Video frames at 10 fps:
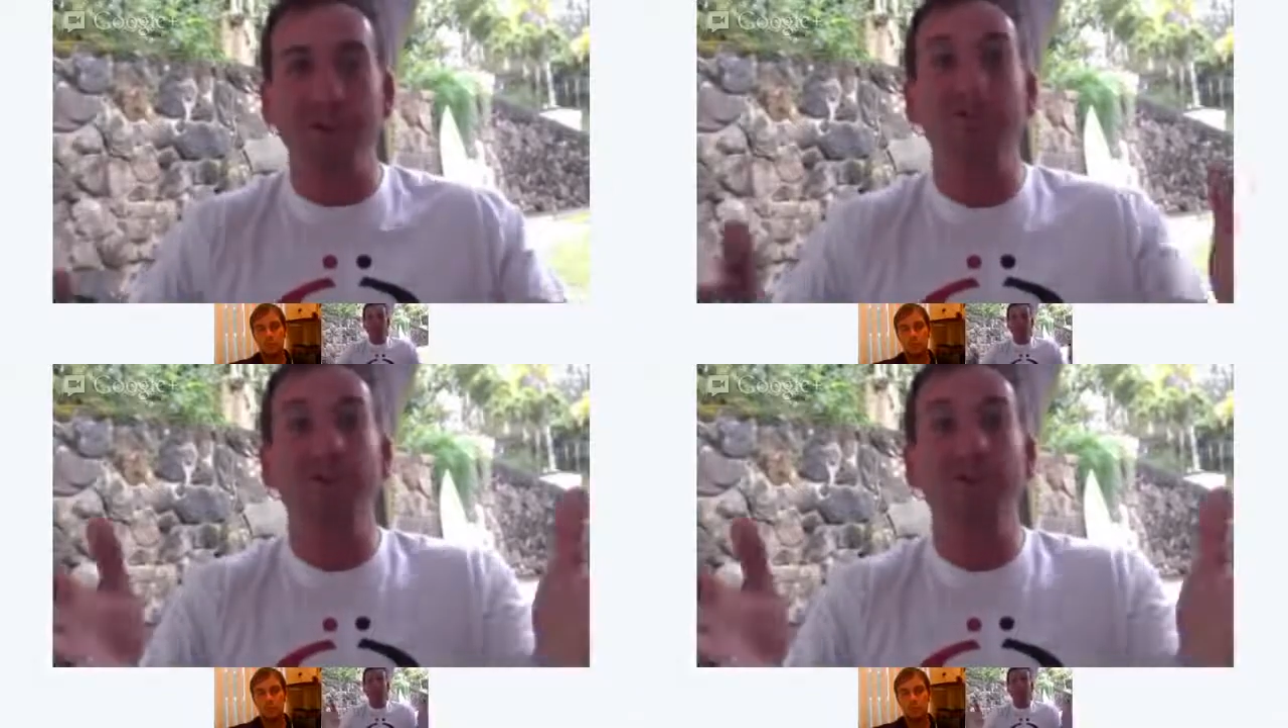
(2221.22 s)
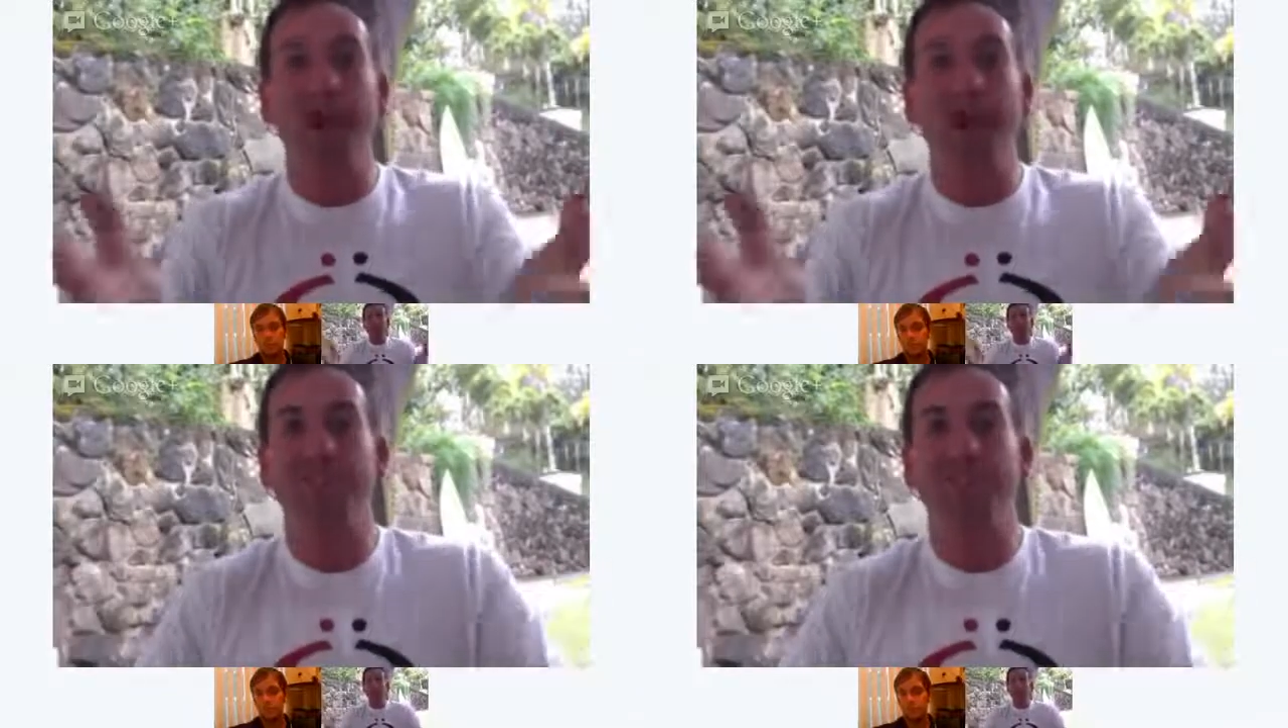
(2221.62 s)
new, you
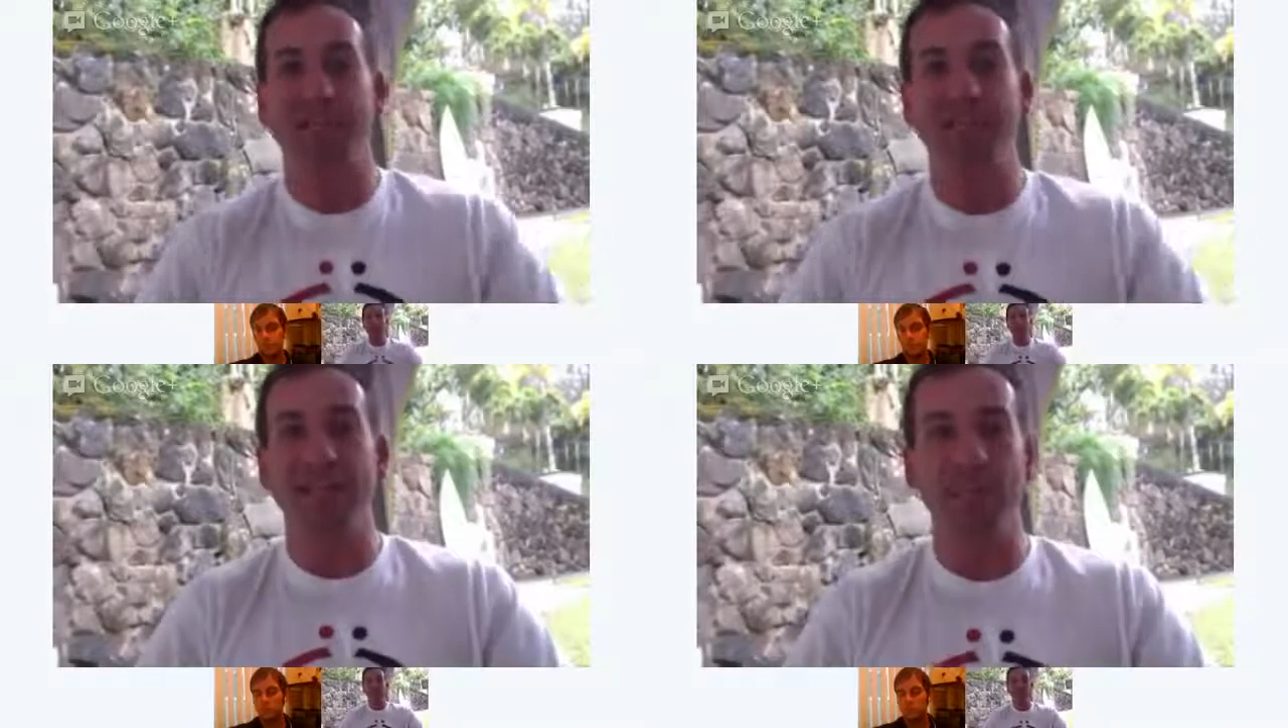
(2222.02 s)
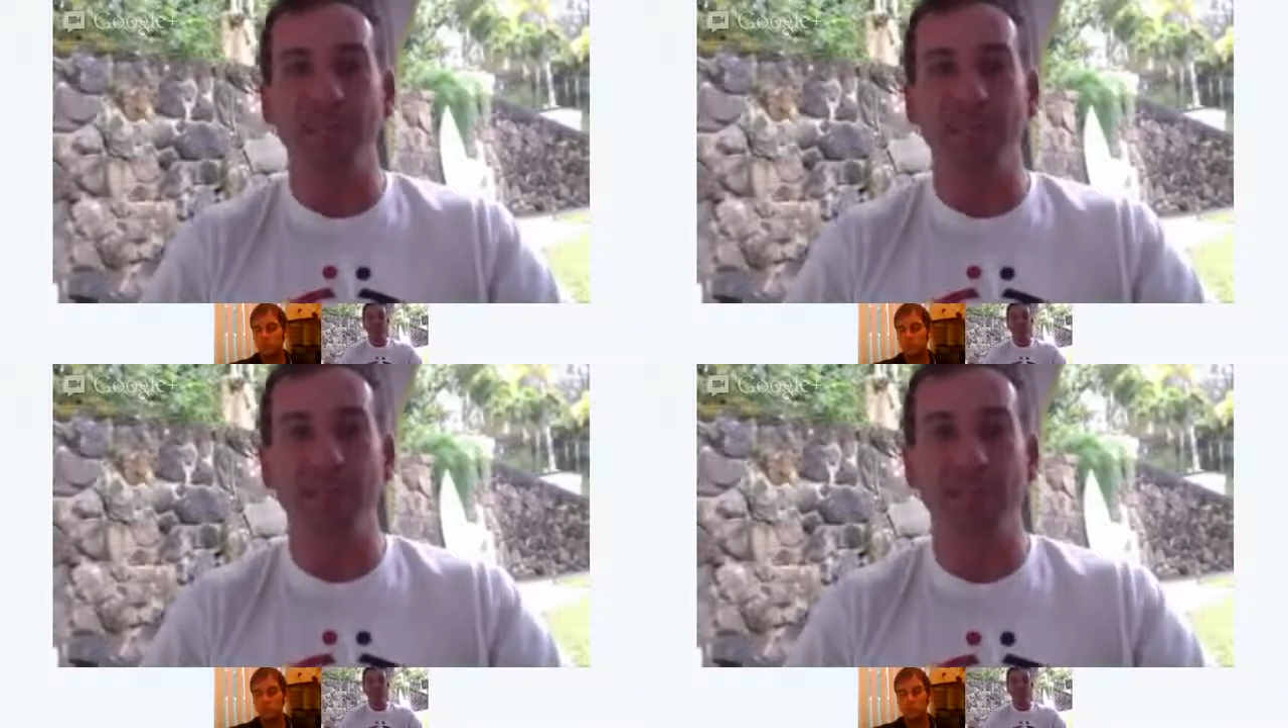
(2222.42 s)
might just need
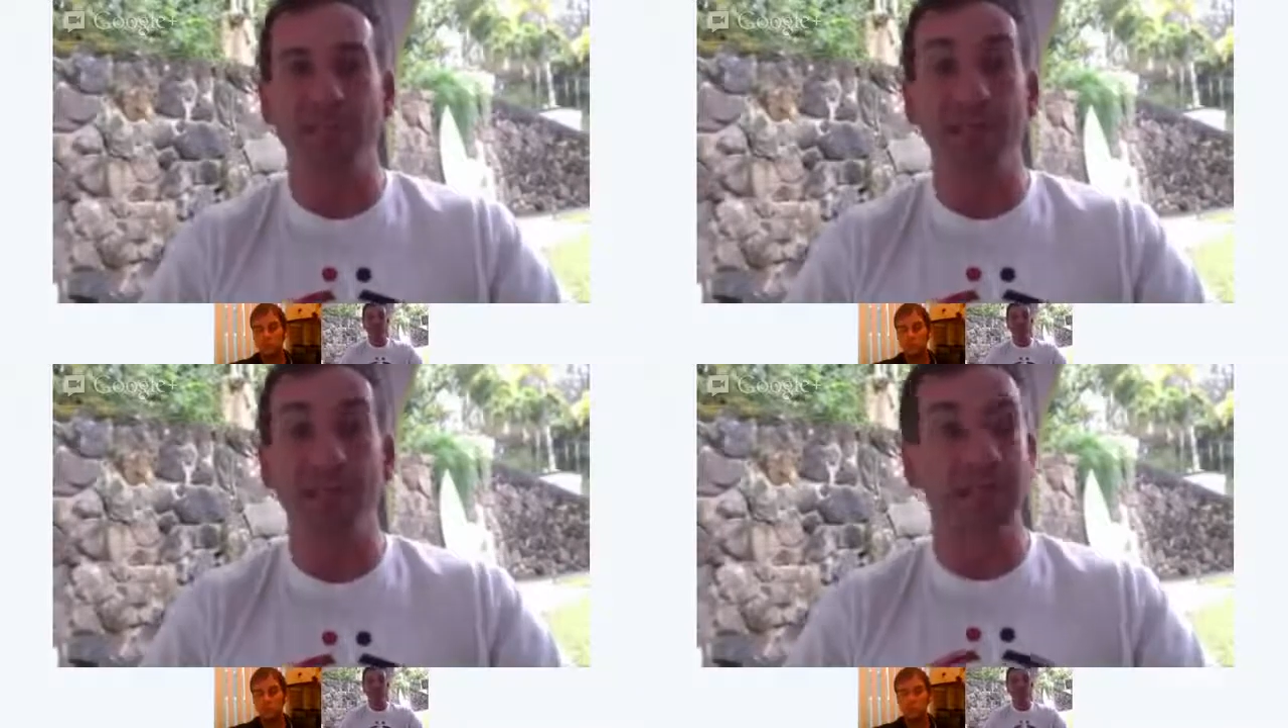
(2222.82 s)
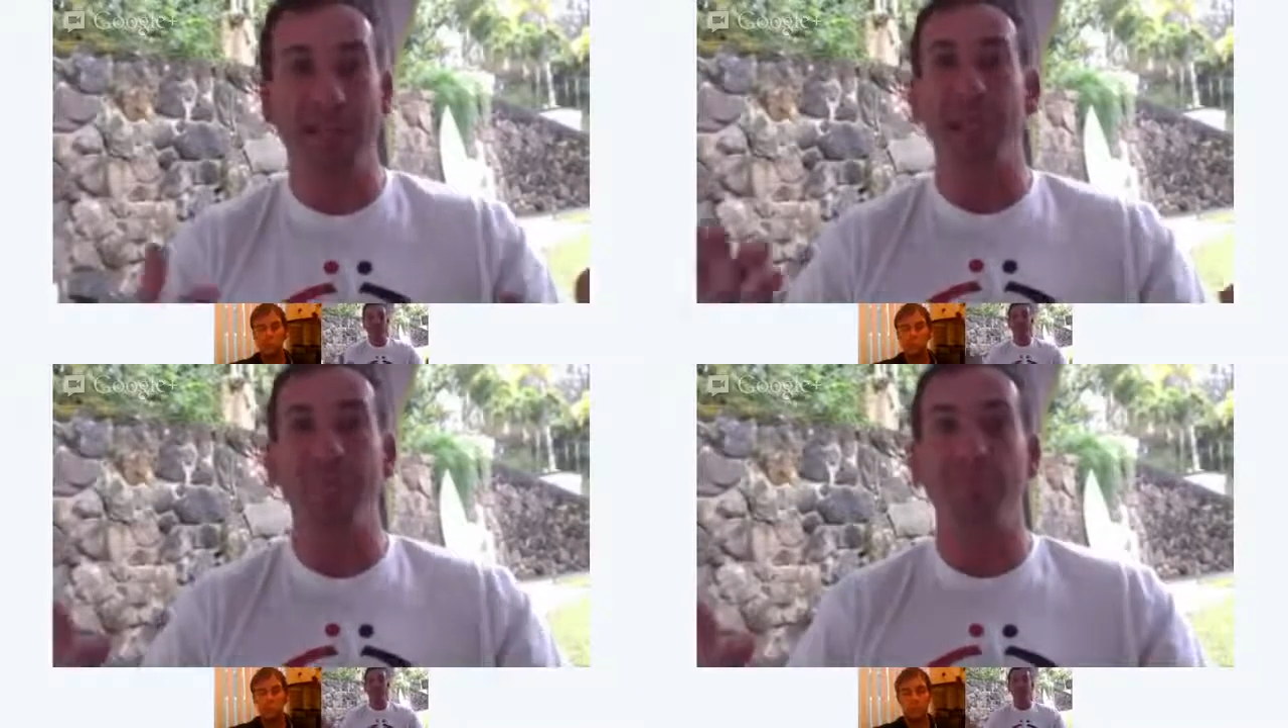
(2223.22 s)
help with
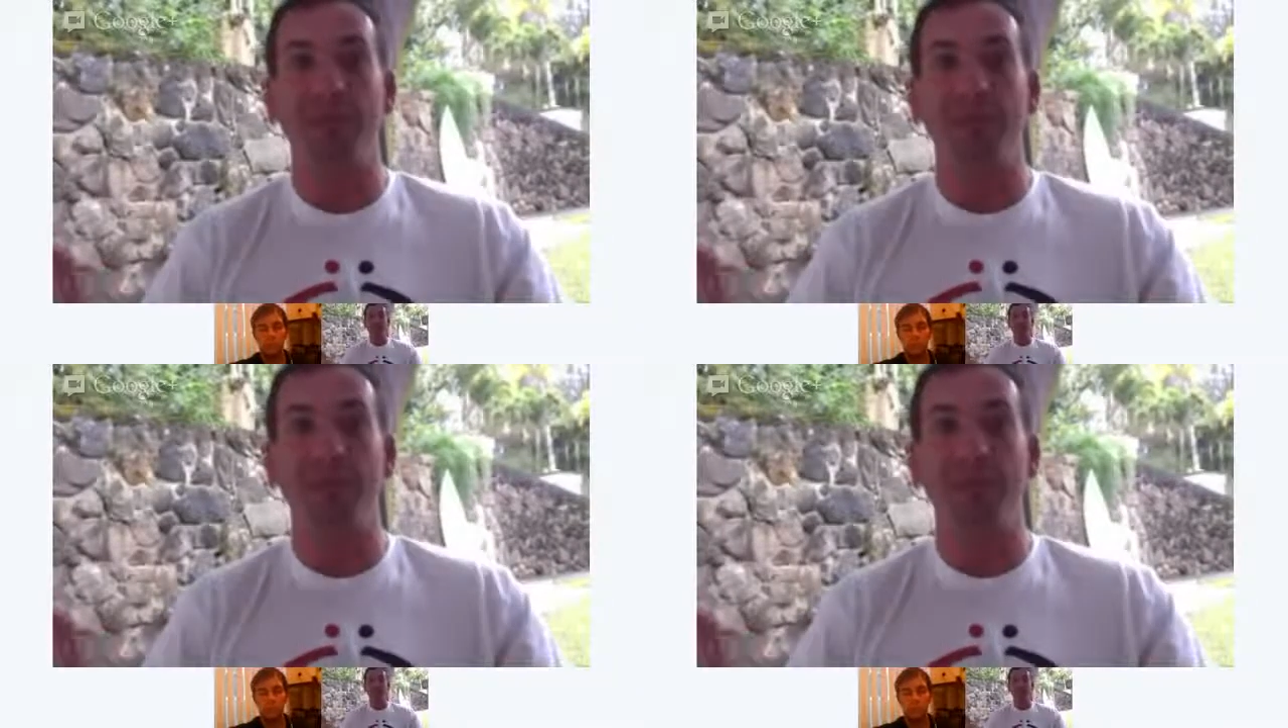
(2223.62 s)
setting up